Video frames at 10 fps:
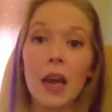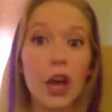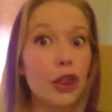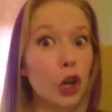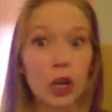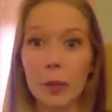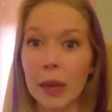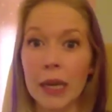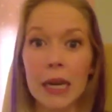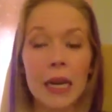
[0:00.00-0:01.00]
a third
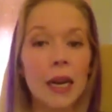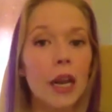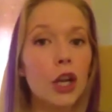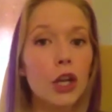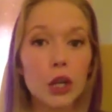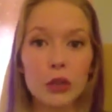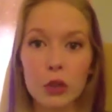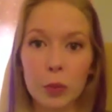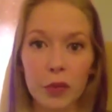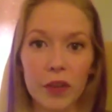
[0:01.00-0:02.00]
opinion, go
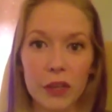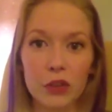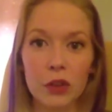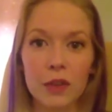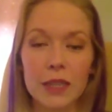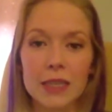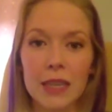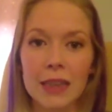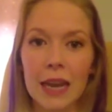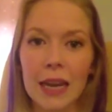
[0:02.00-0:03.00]
to a professional, things
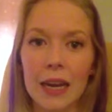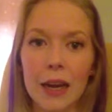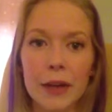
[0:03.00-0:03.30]
like that.